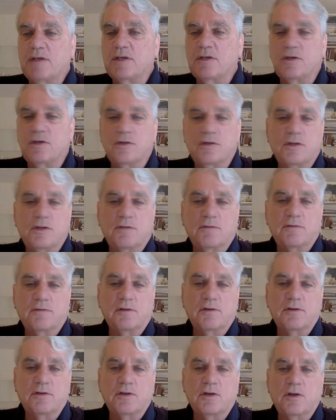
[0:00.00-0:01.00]
issues of
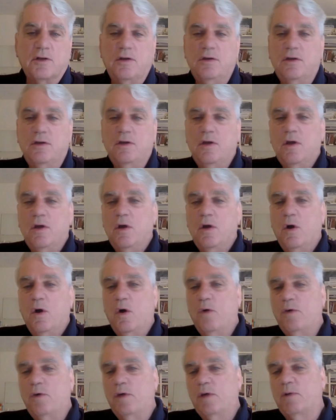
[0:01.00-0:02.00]
concern,
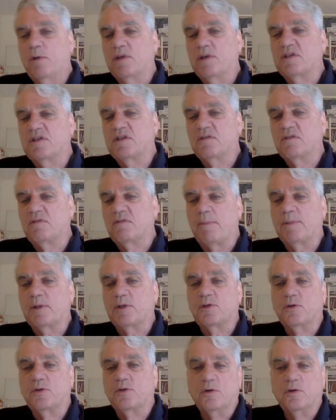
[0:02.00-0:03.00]
or request the
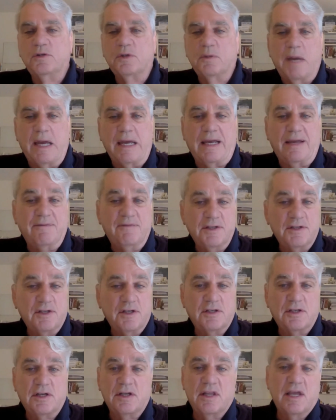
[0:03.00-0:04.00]
rapporteur to make a
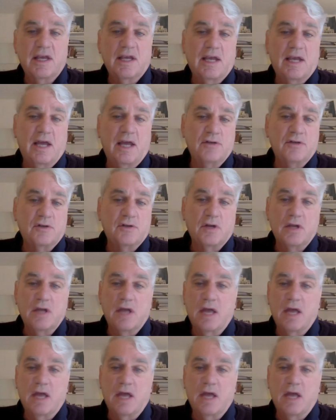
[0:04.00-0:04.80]
visit to their country